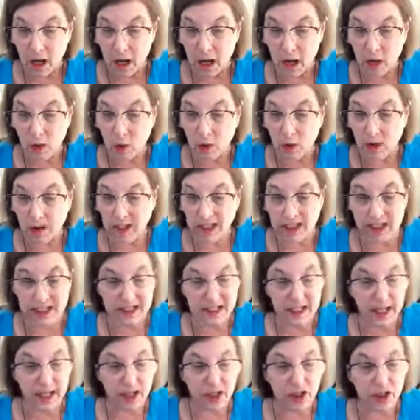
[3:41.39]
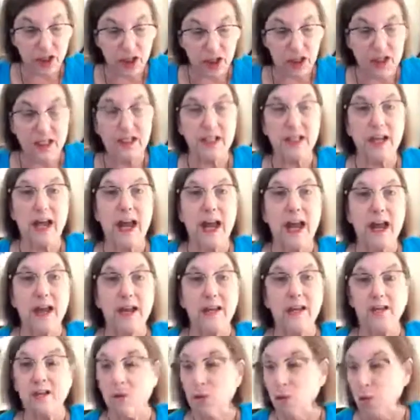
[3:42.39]
organizations,
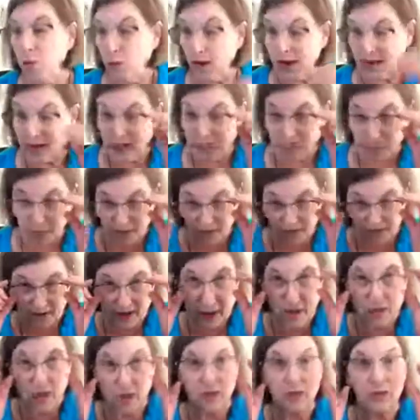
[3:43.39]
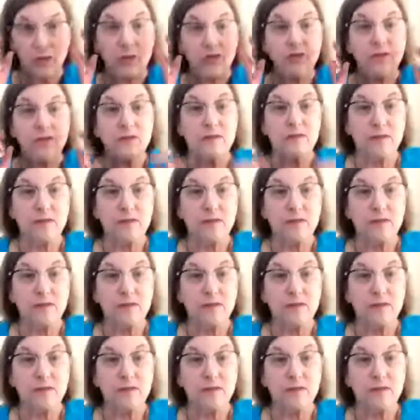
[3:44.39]
and wedding professionals.